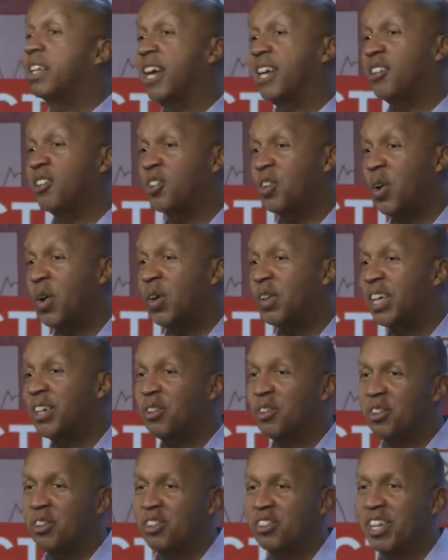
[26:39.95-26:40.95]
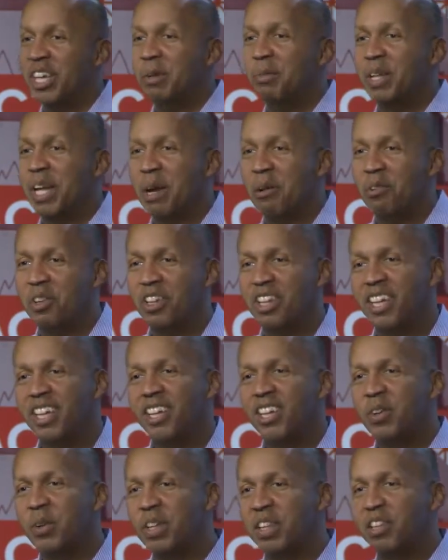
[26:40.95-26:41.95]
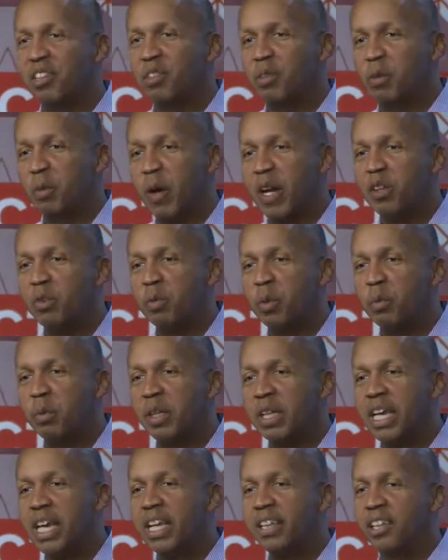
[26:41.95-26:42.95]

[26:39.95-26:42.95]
that song they used to sing when I was a kid during the Civil Rights Movement.